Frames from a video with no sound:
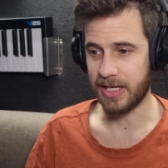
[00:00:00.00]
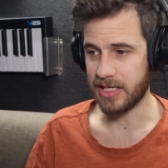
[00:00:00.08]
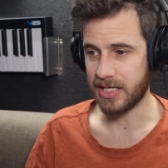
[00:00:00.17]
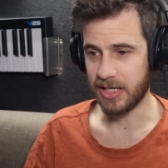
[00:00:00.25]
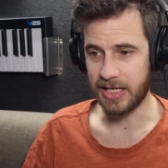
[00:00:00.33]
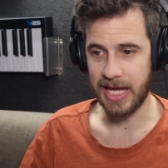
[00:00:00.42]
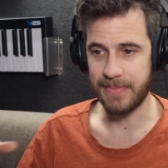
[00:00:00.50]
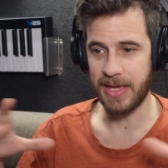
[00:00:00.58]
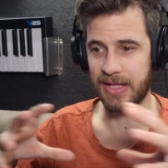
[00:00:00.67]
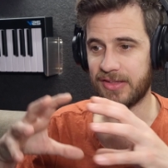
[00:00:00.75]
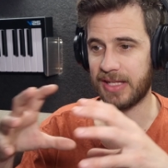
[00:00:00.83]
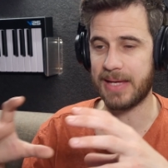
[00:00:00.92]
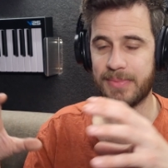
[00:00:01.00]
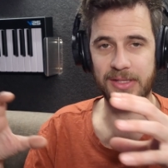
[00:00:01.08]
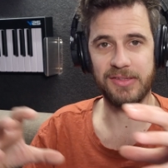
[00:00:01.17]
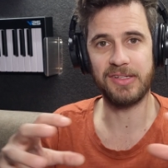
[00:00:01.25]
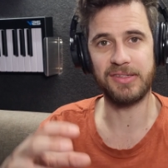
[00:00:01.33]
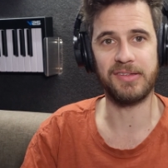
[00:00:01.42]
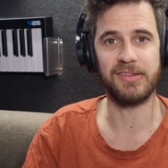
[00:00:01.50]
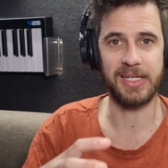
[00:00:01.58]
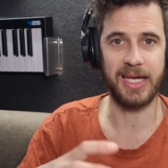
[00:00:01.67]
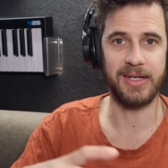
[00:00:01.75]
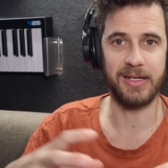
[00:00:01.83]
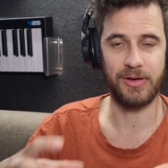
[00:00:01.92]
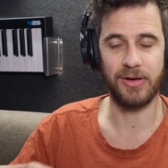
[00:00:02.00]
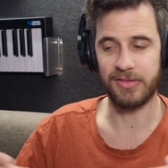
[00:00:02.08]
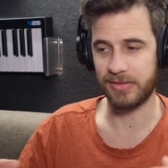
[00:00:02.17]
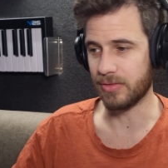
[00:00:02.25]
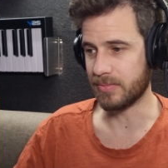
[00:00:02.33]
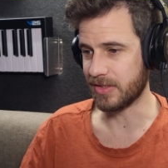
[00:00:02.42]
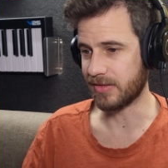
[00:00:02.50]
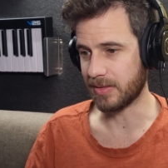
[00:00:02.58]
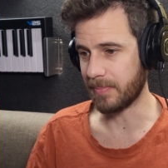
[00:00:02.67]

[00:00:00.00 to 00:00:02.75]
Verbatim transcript: and you can keep that same consistent sound across your music.